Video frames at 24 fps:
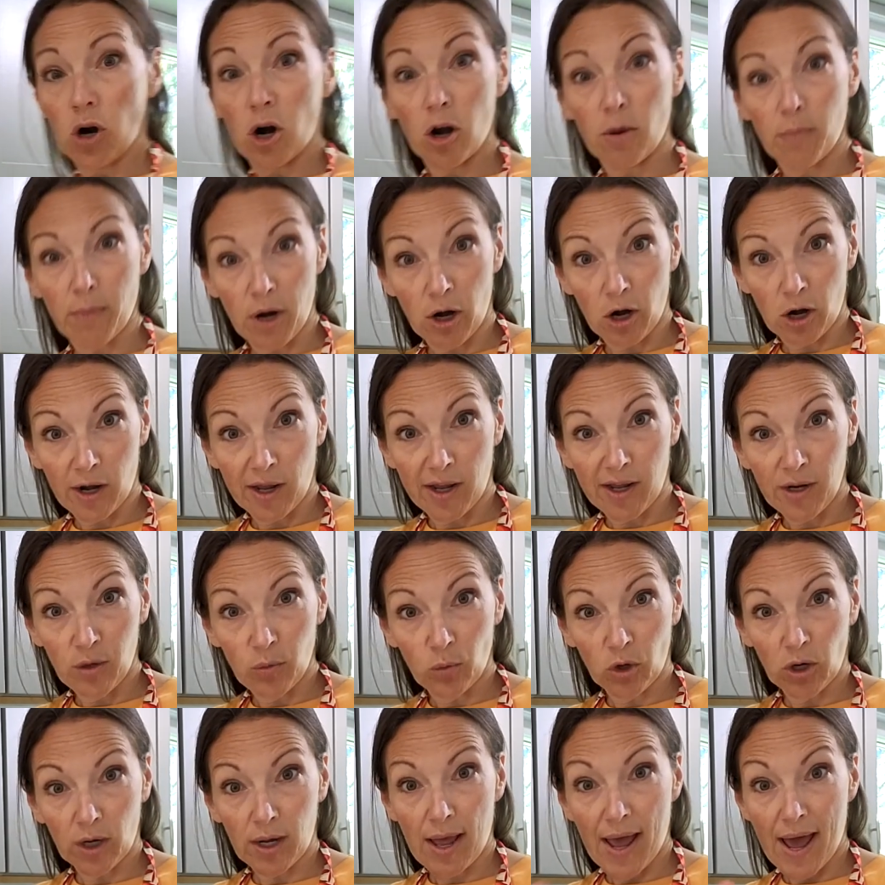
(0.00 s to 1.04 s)
our marinade,
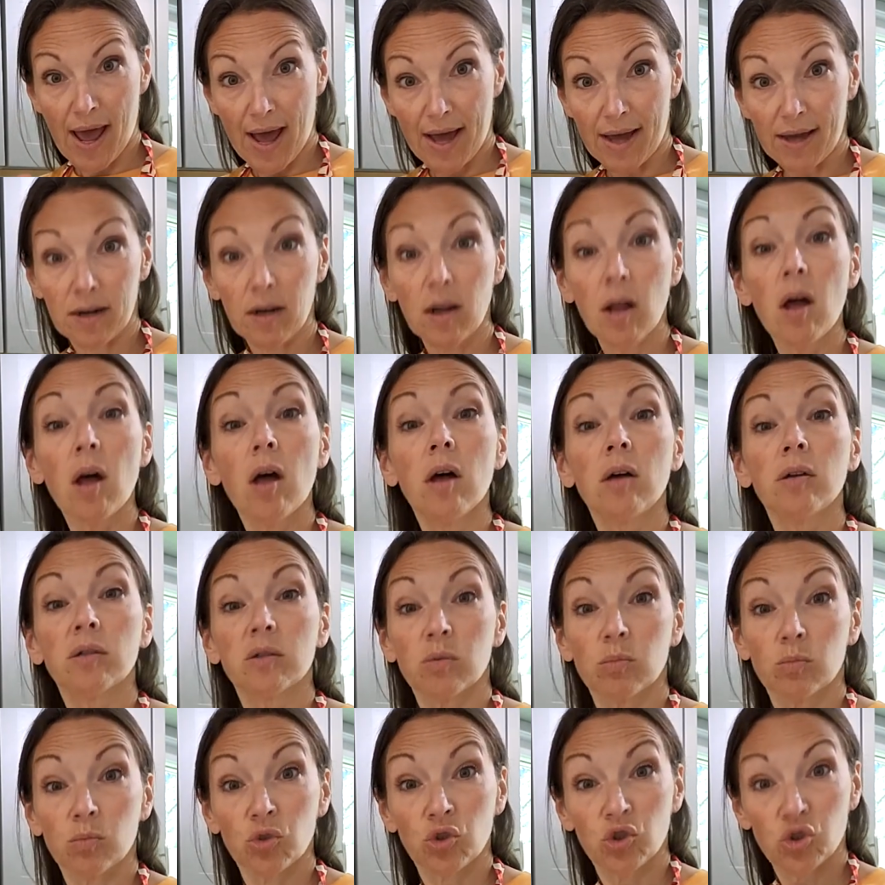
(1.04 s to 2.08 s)
we're going to add
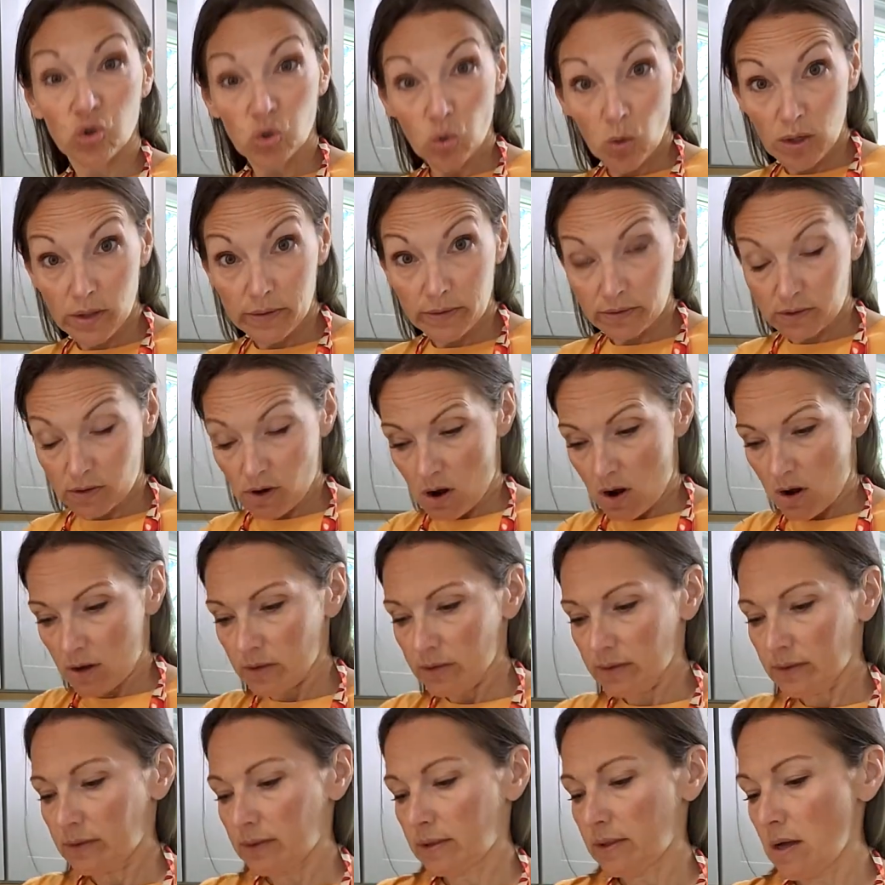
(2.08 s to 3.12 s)
some soy
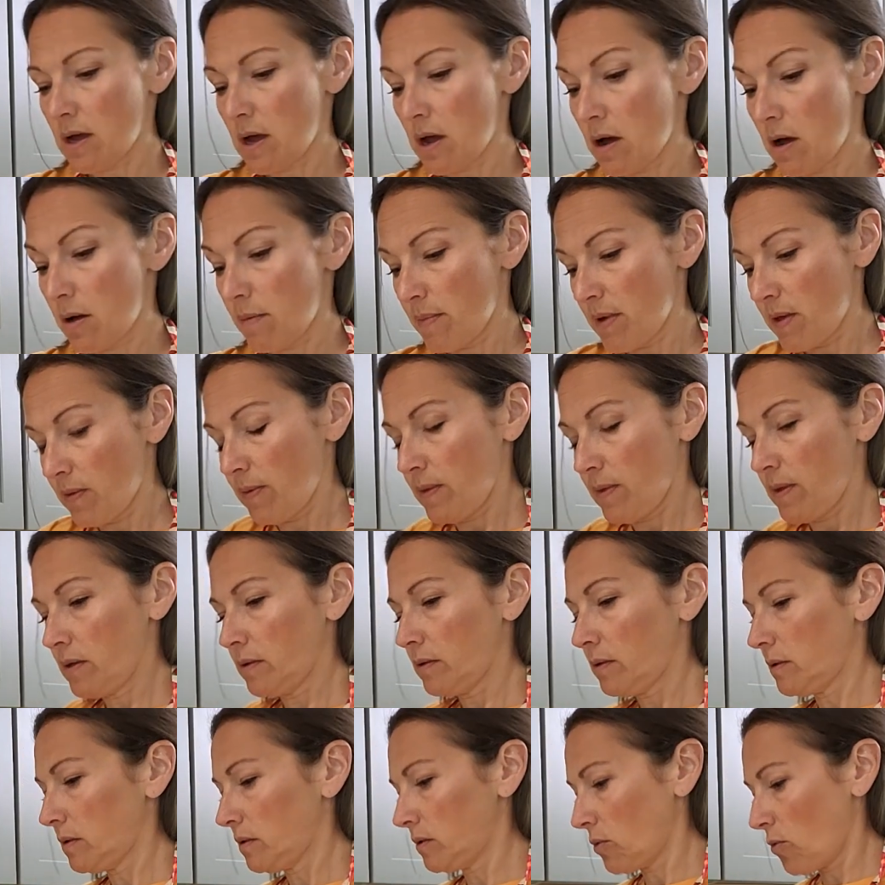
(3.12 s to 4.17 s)
sauce, and
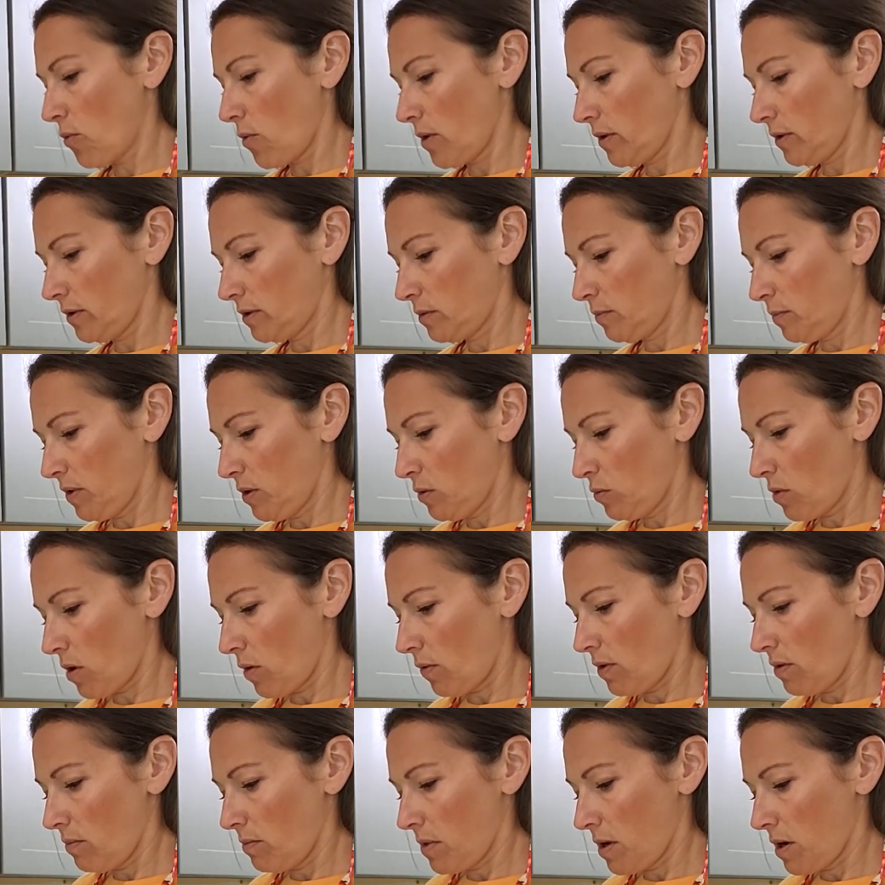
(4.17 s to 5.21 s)
this is going to be what
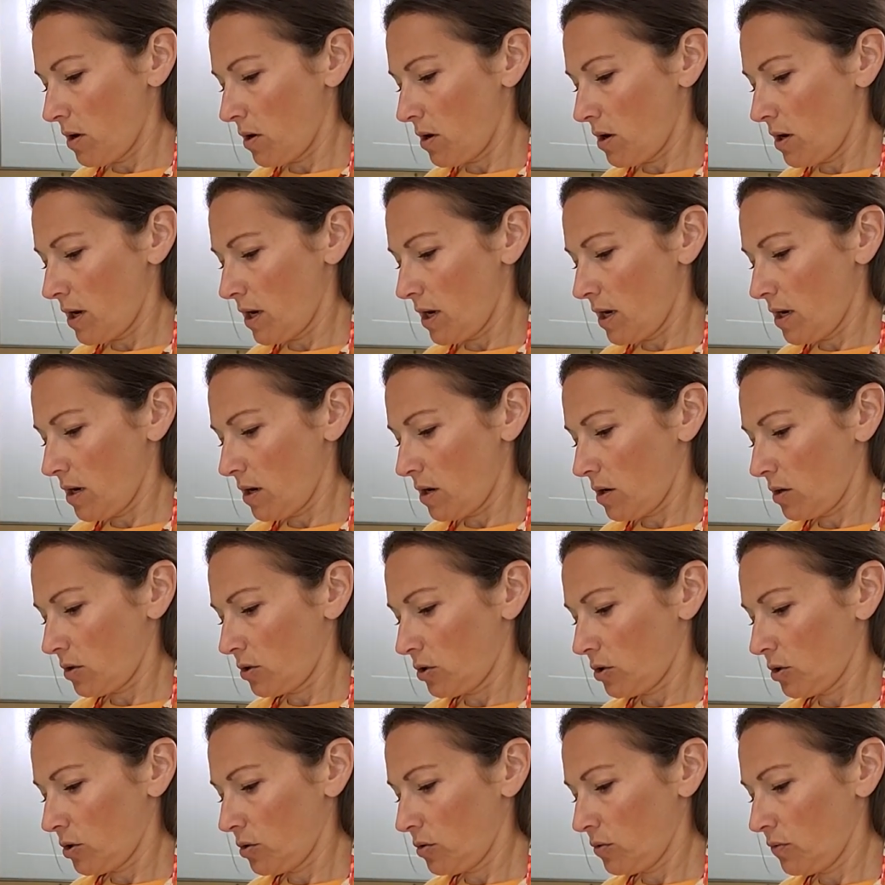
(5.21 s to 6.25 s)
we marinate our
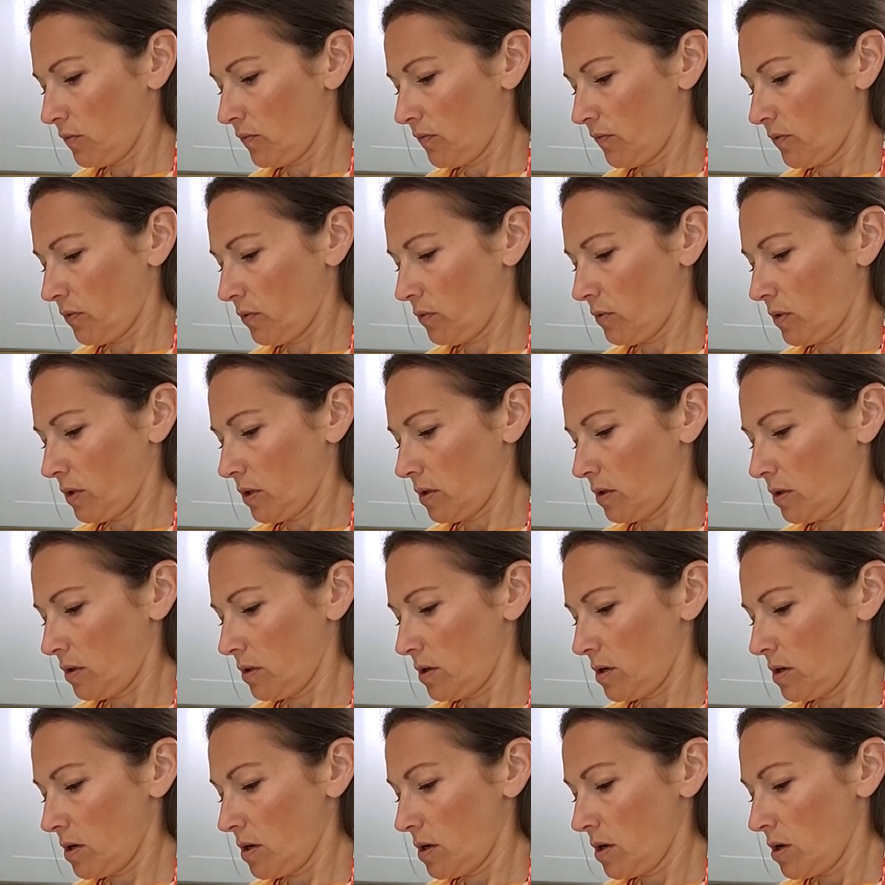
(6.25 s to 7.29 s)
tofu
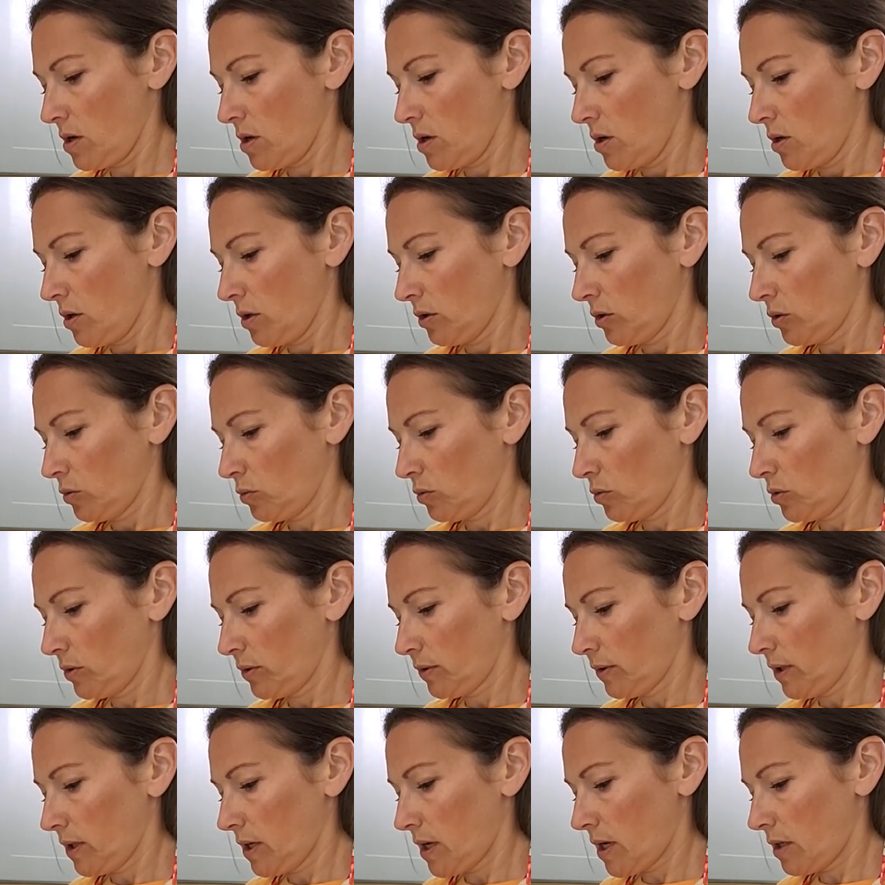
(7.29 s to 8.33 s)
in. So we're
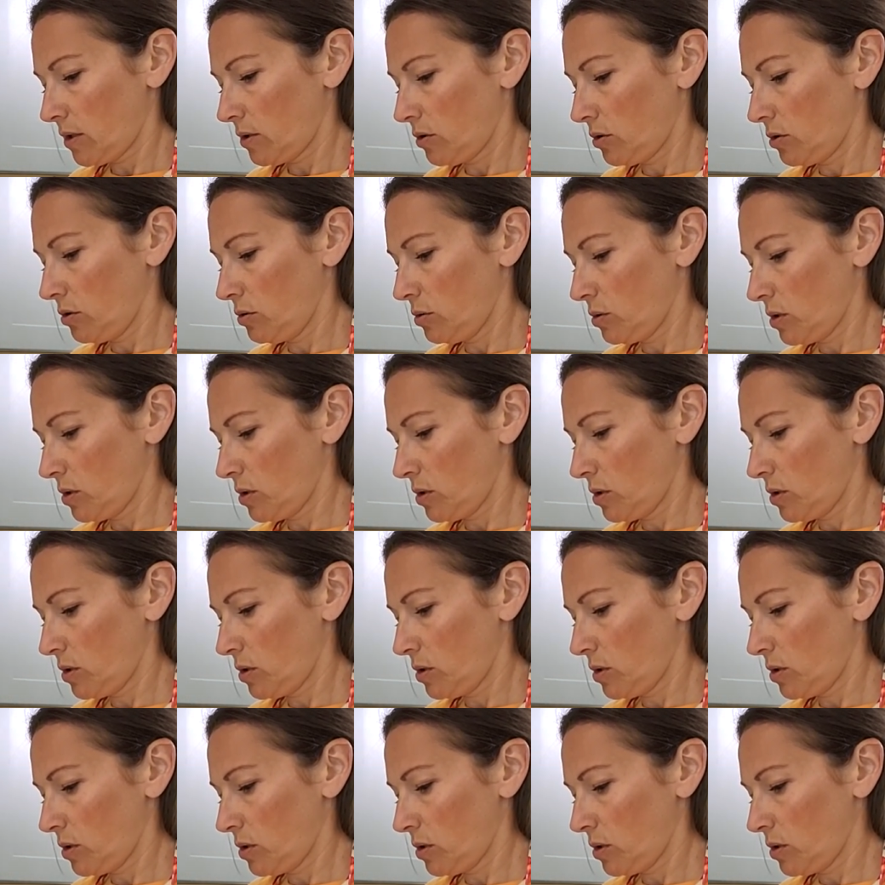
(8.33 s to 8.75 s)
just going to add 2